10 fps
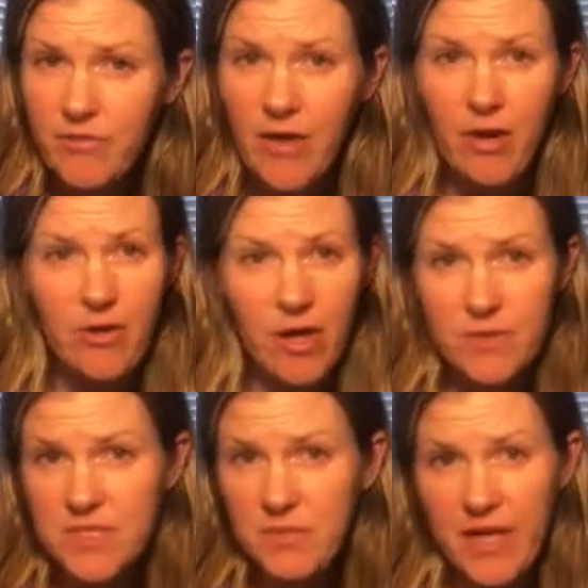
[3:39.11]
if they are not
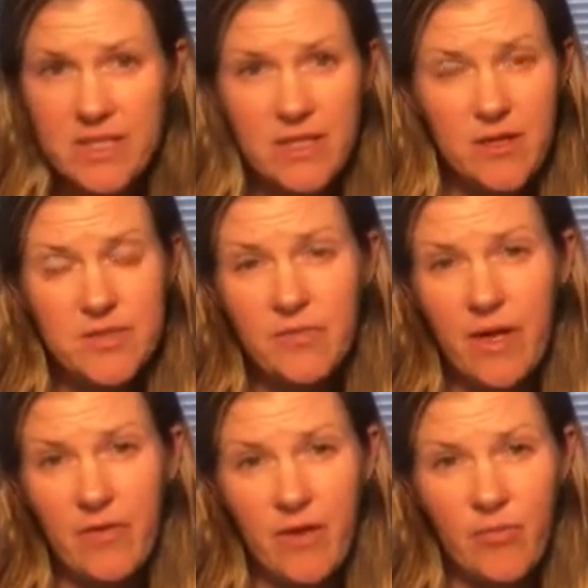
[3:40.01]
respecting those
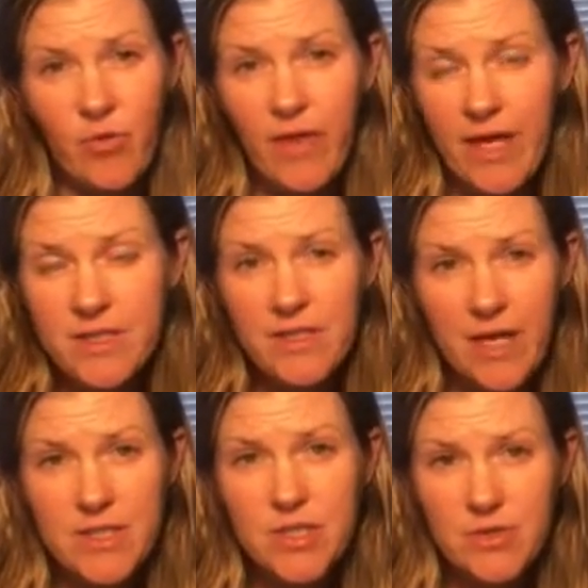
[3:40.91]
around them or that
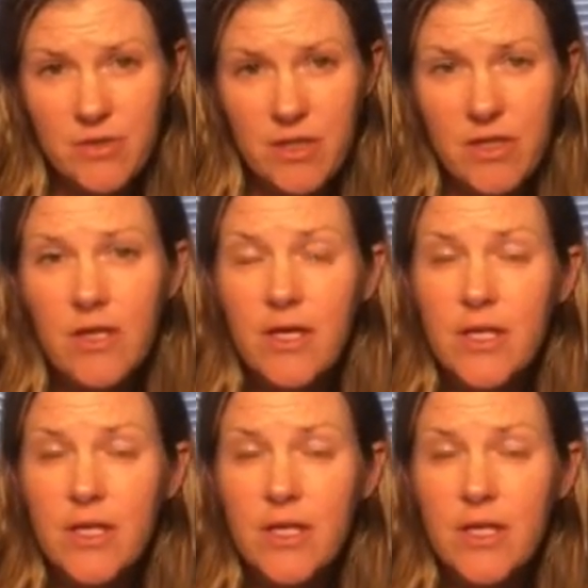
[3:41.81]
that tutor